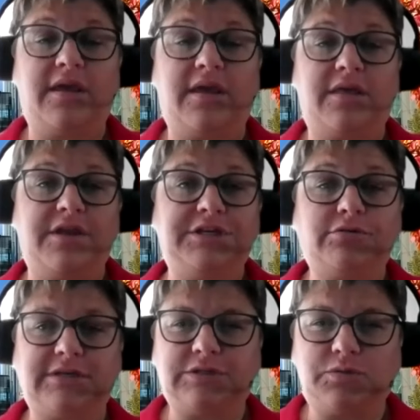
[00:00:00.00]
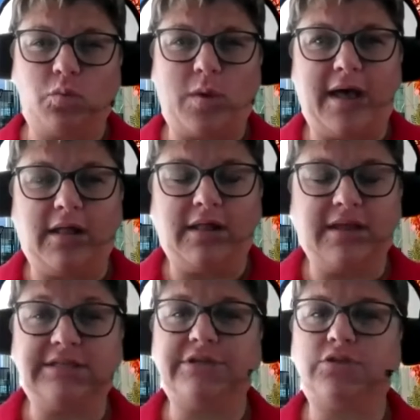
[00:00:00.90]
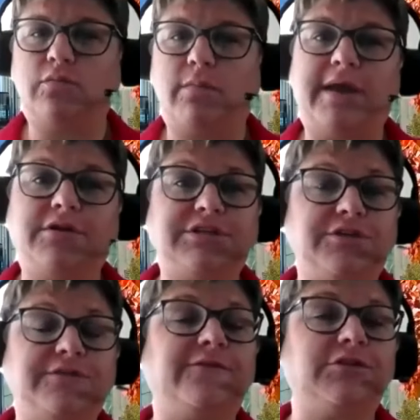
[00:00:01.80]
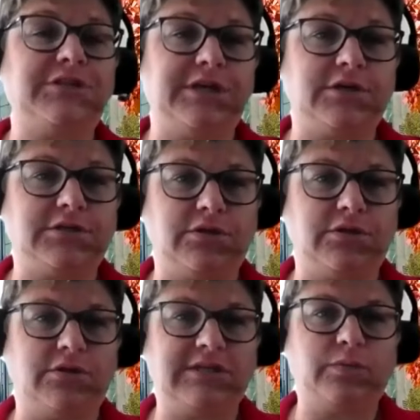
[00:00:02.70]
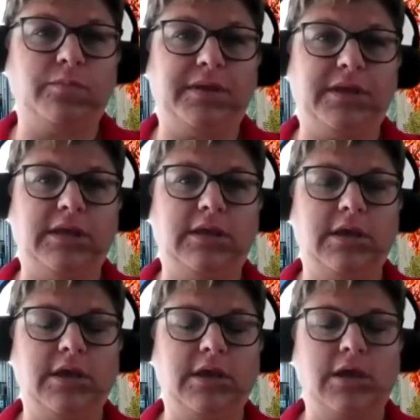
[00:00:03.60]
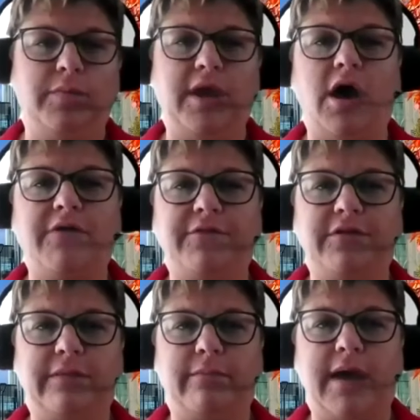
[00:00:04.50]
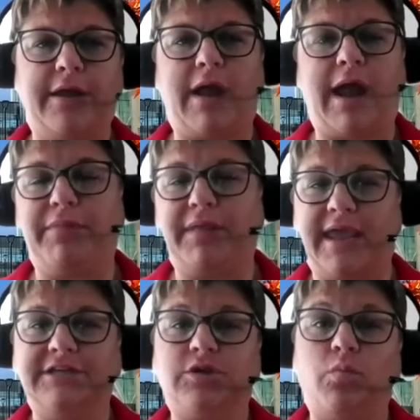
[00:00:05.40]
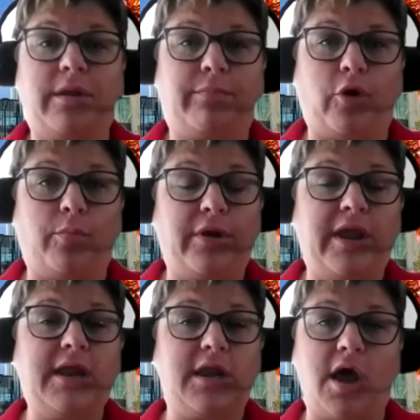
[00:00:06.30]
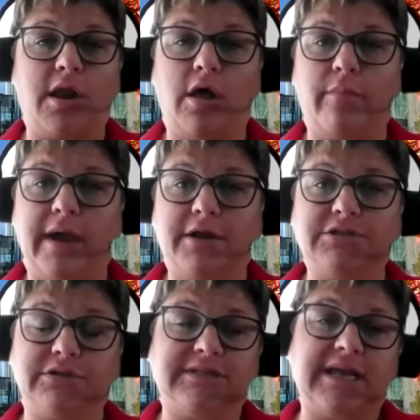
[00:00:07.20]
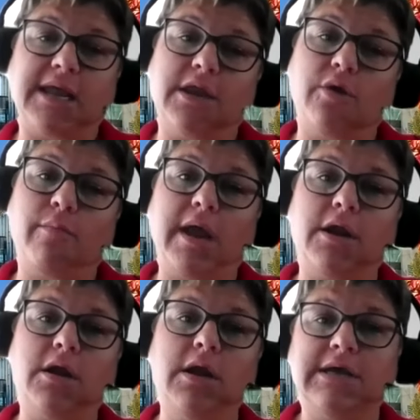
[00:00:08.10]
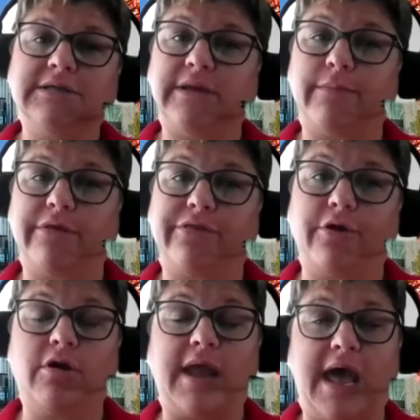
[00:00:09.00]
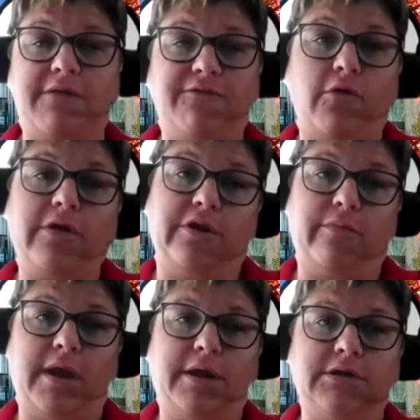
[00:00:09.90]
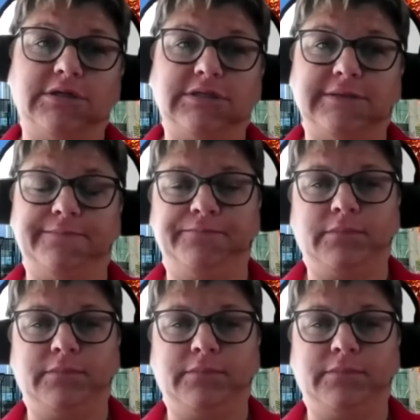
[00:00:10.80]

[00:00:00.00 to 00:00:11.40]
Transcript: a thing to note as well is there is no minors in your first year. So this will be, you'll be offered the minor application when appropriate. Not all minors are a second year minor, some are third and fourth year minors.